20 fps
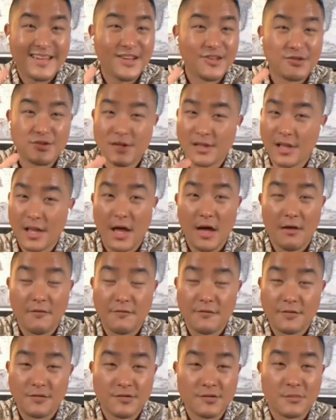is
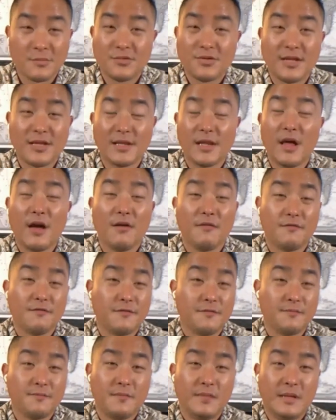love. Some say love.
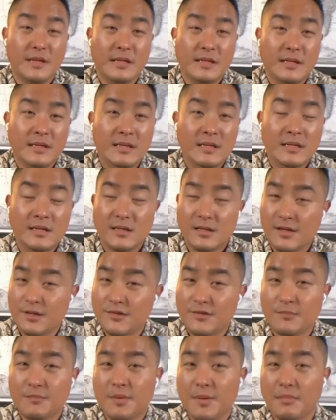
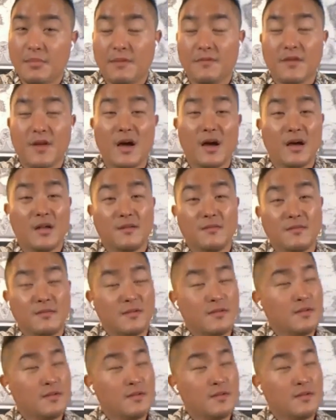Listen, people of God.